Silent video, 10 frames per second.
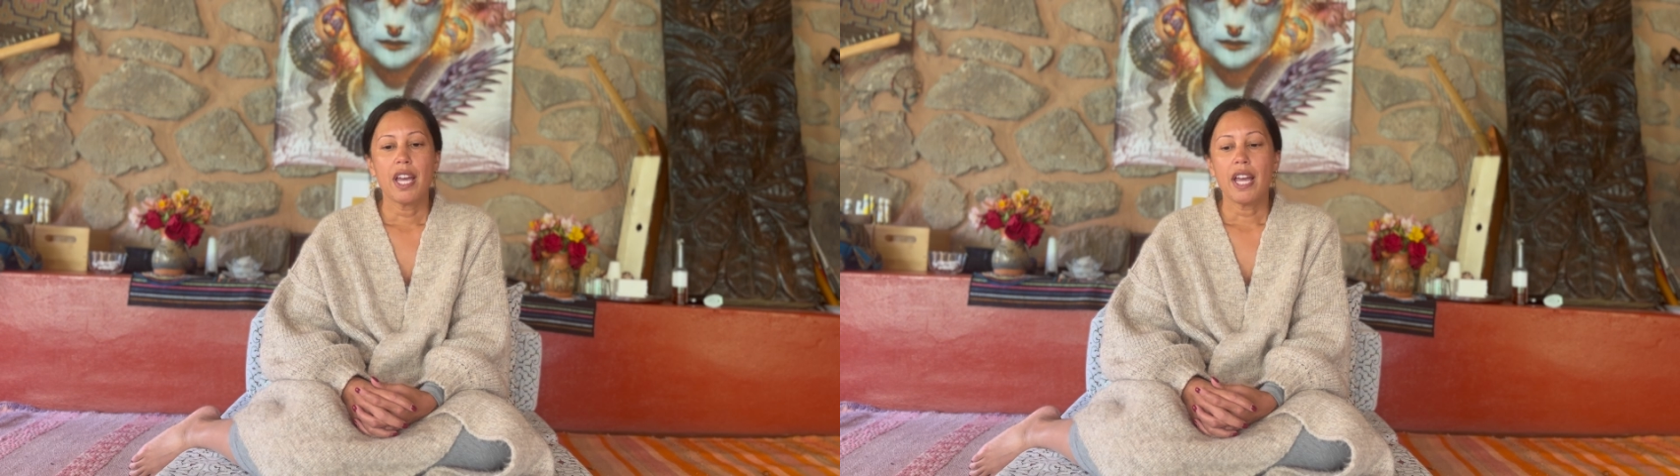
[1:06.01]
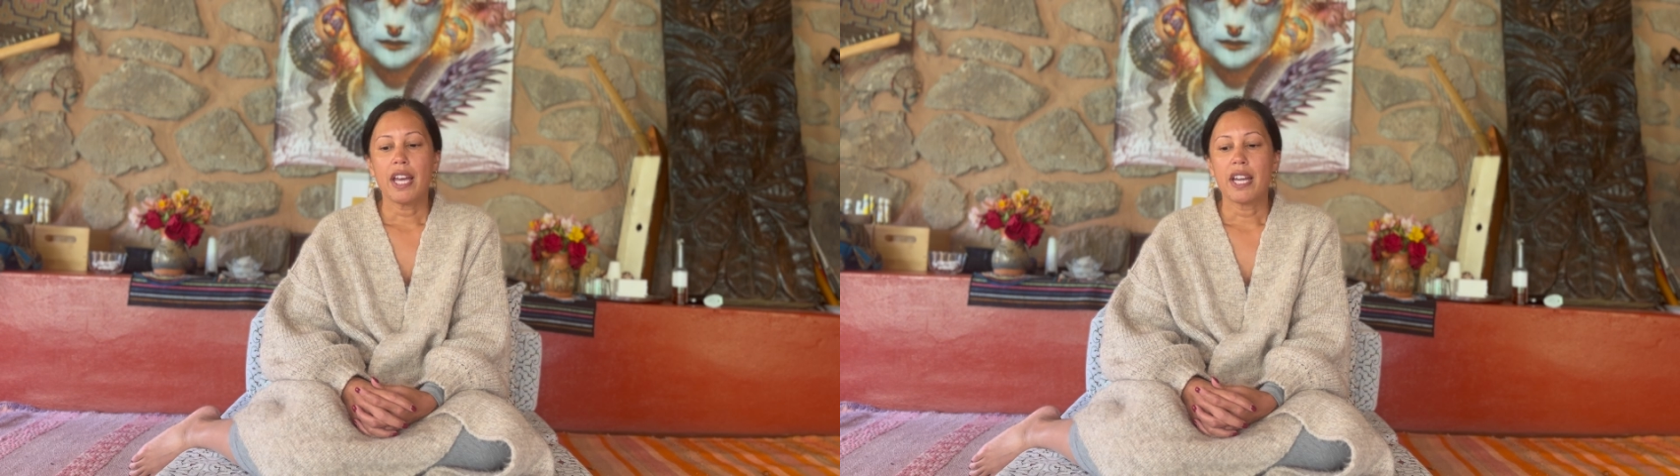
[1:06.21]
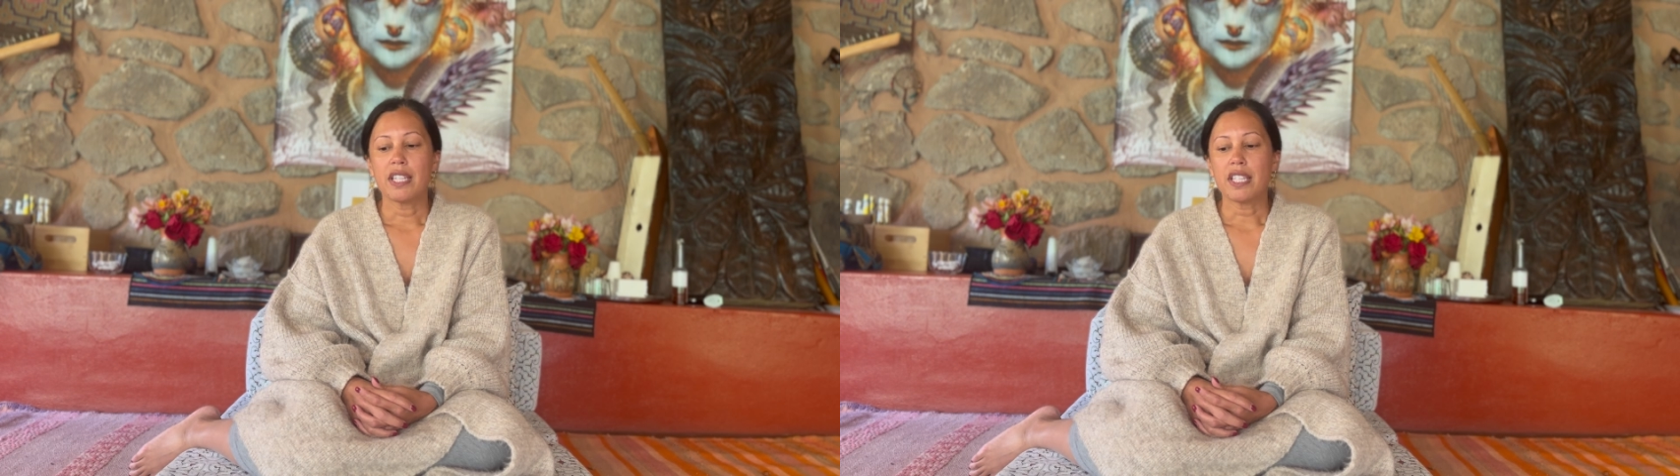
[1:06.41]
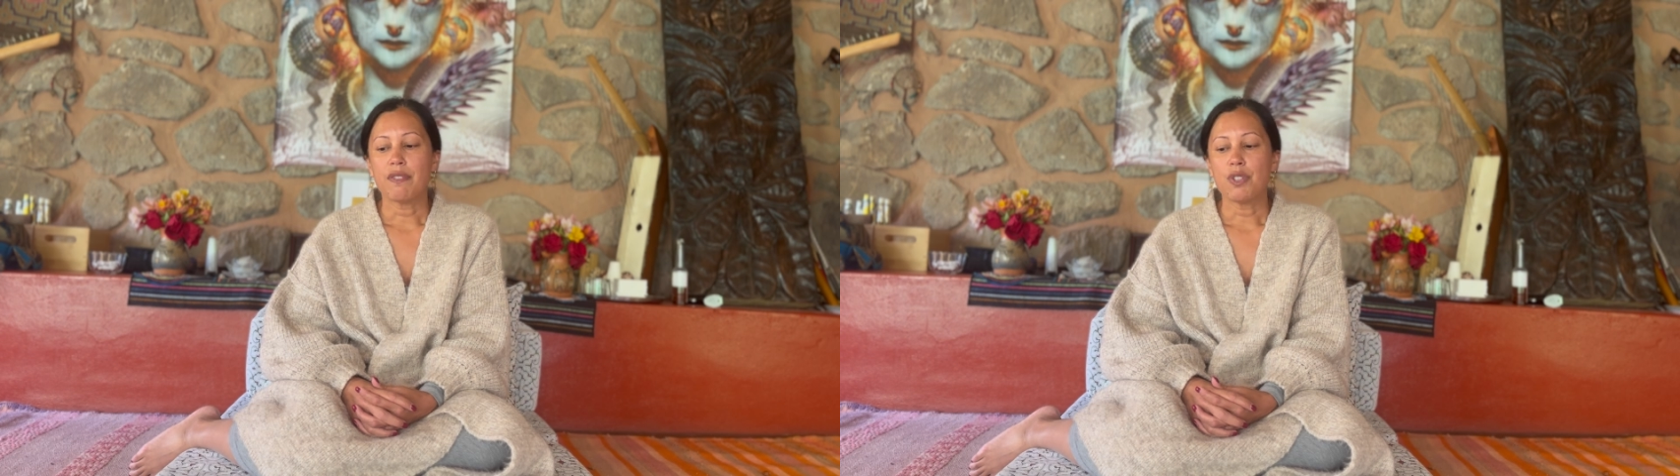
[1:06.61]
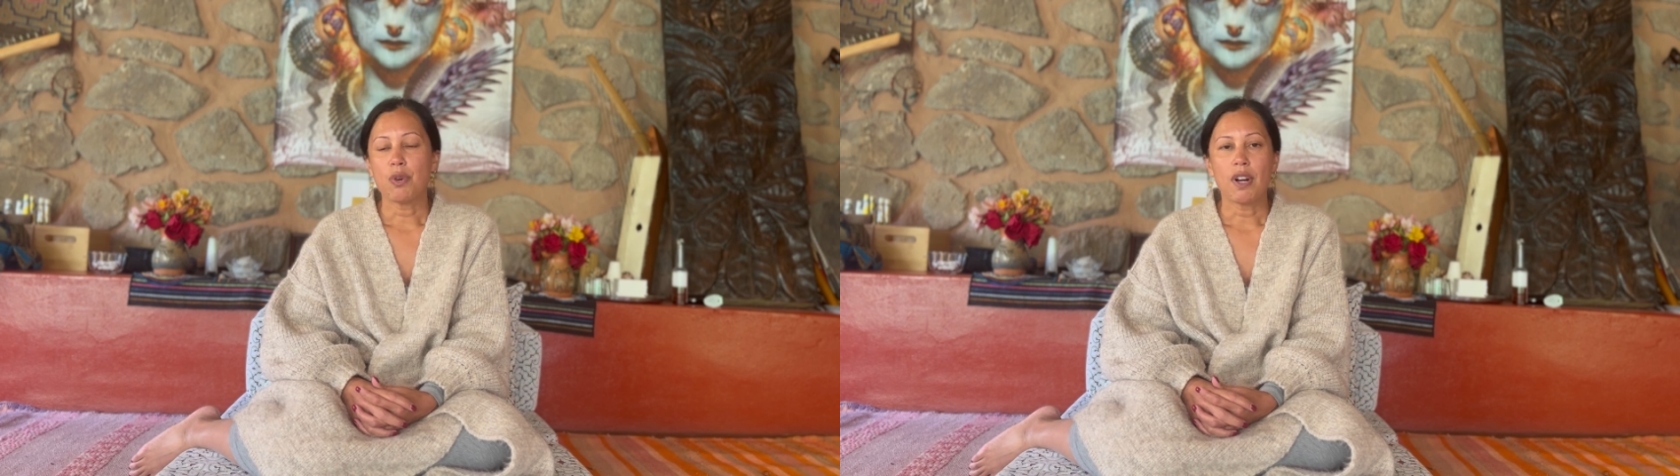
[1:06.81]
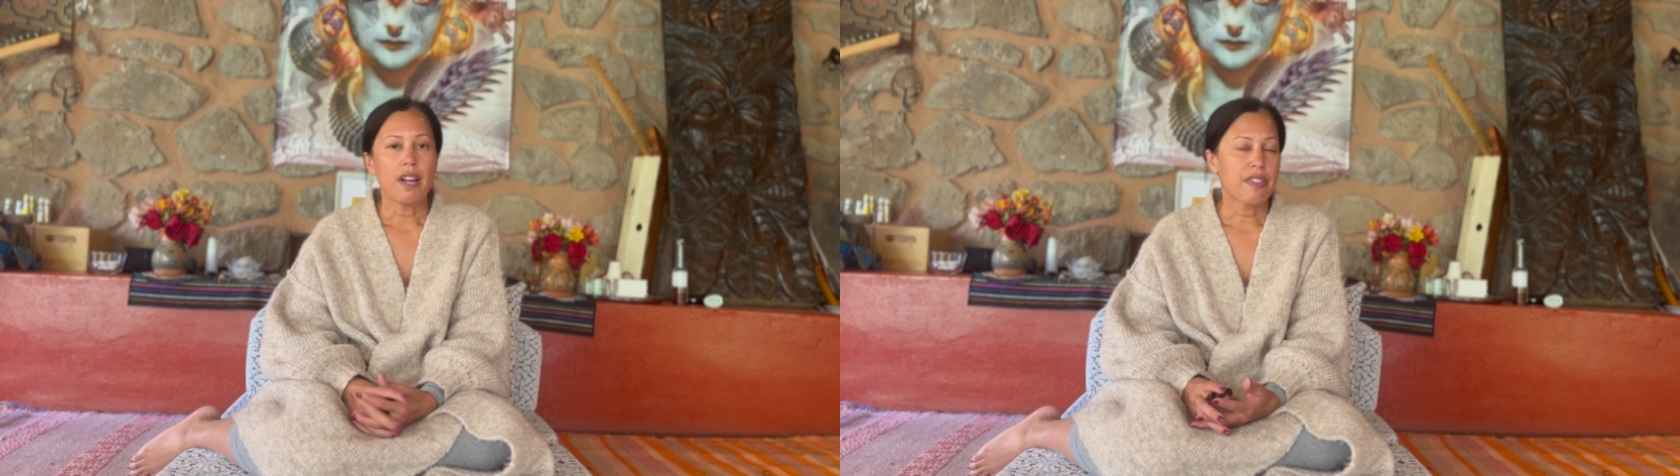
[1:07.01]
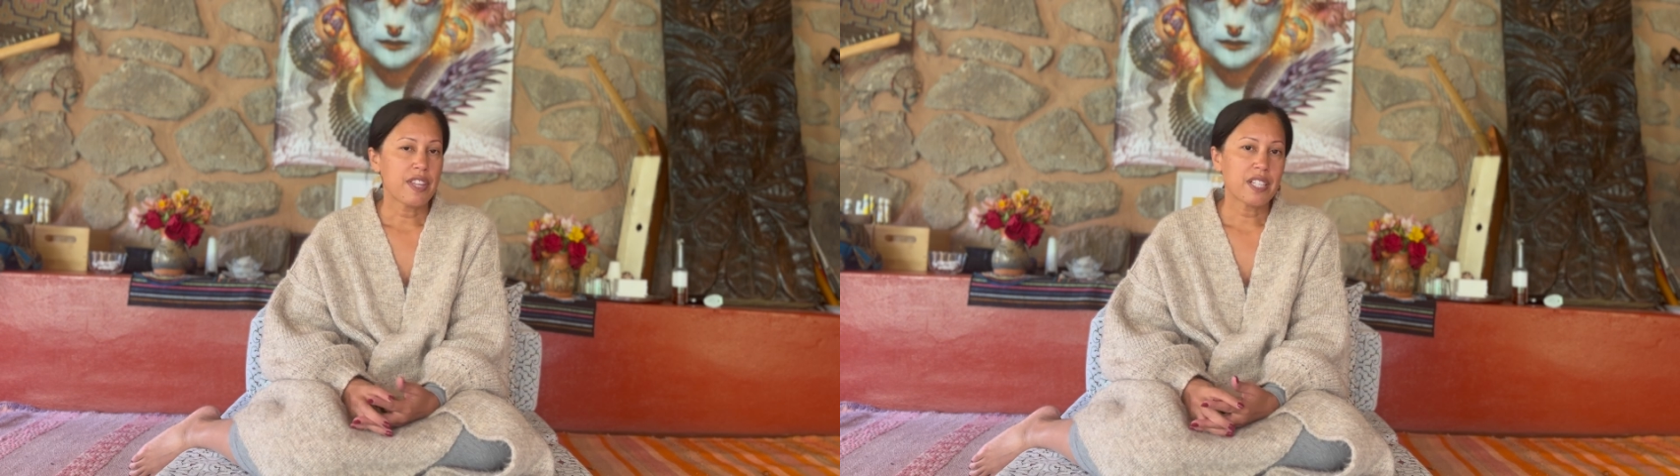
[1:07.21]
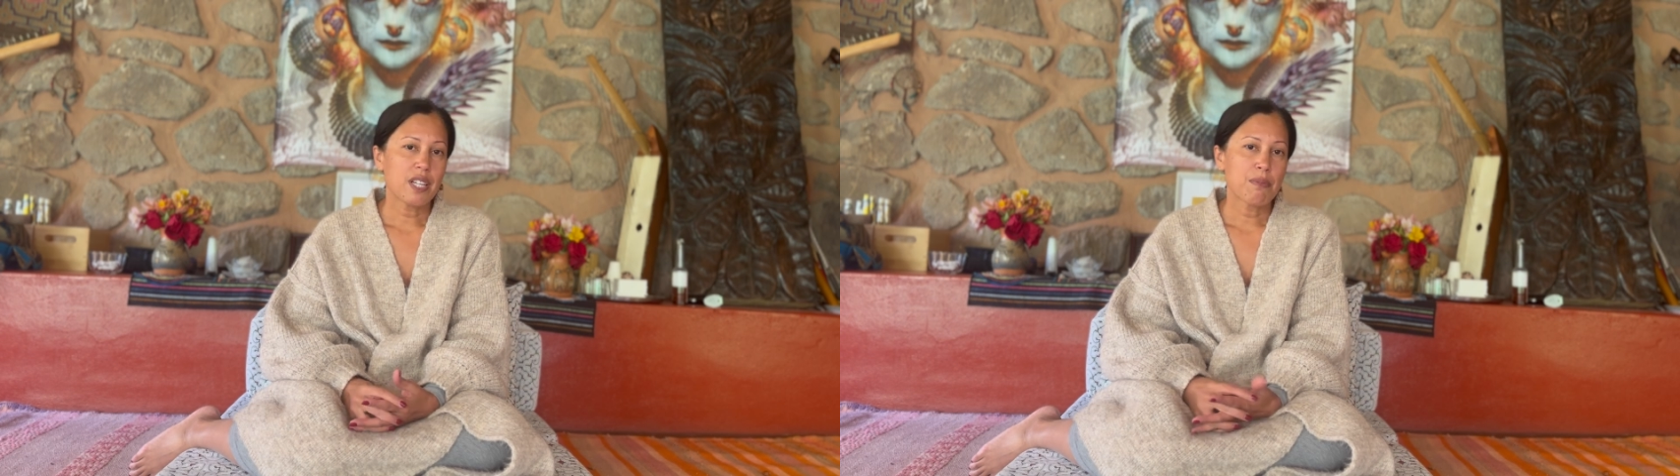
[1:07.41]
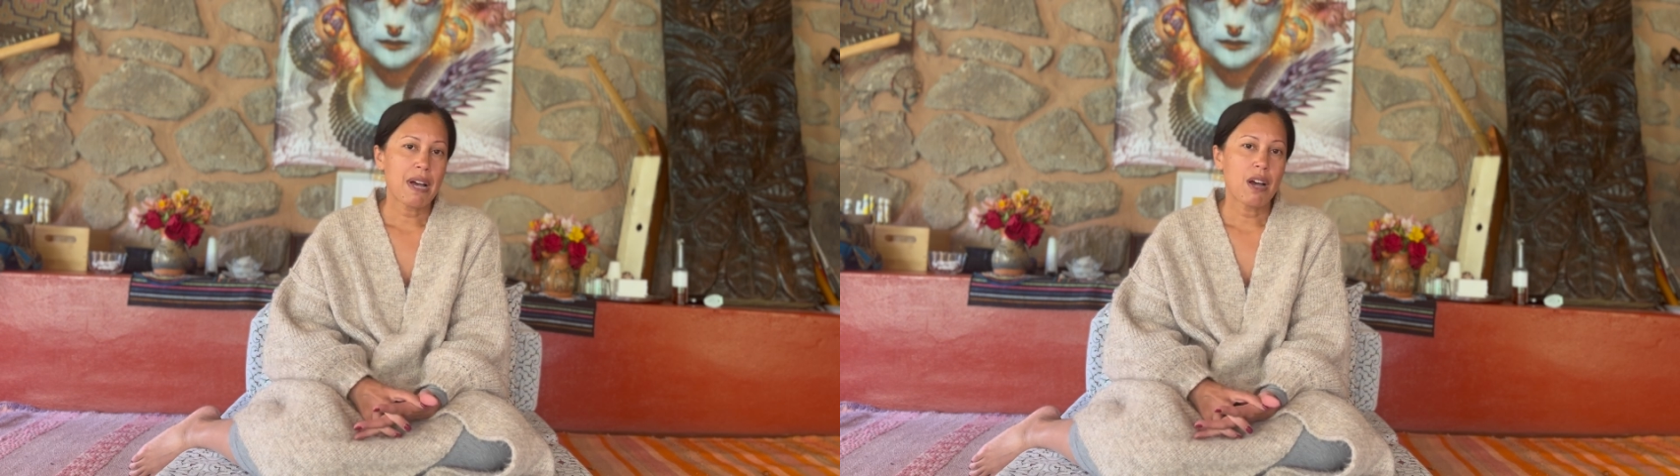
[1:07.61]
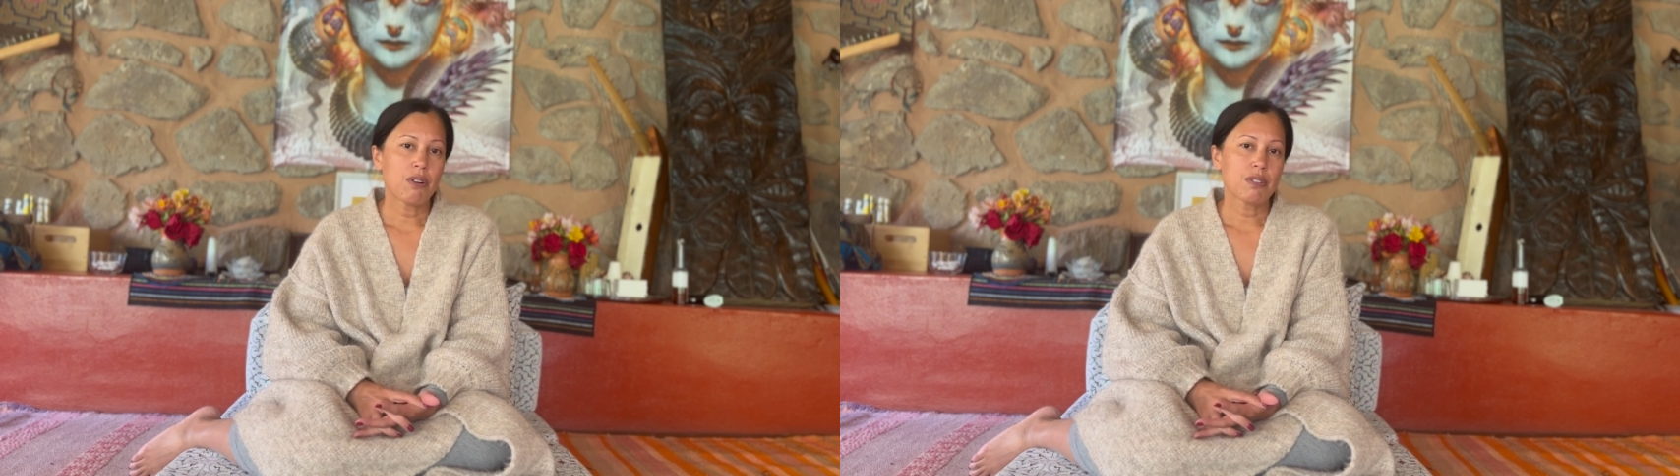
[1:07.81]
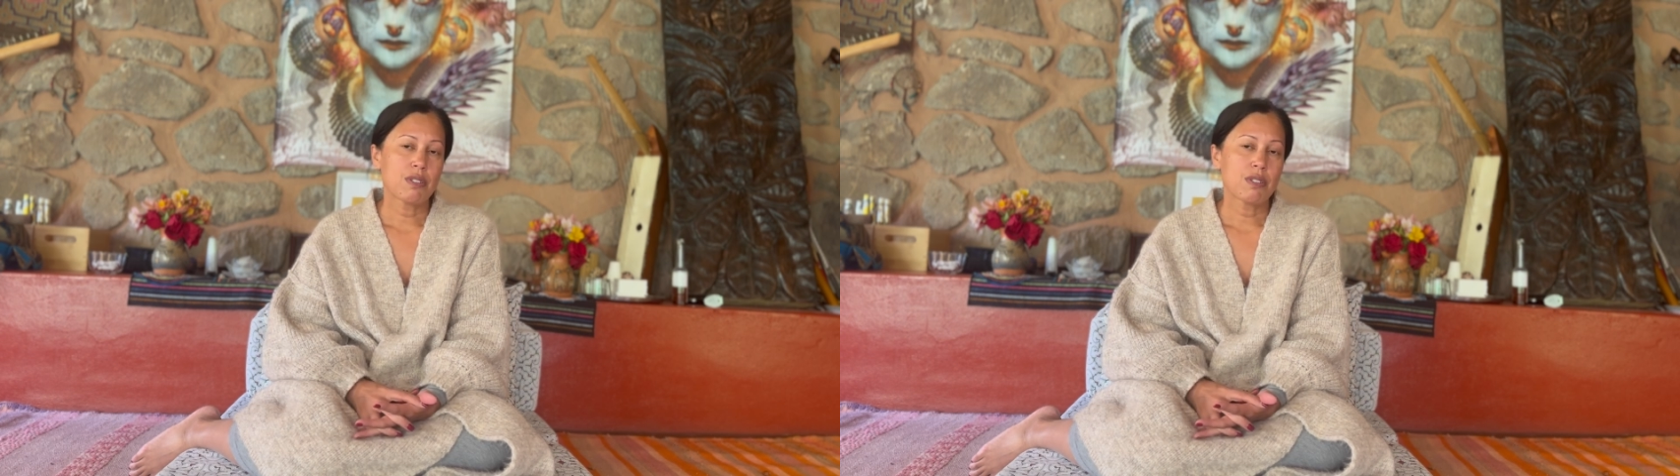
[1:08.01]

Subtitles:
And if you are thinking about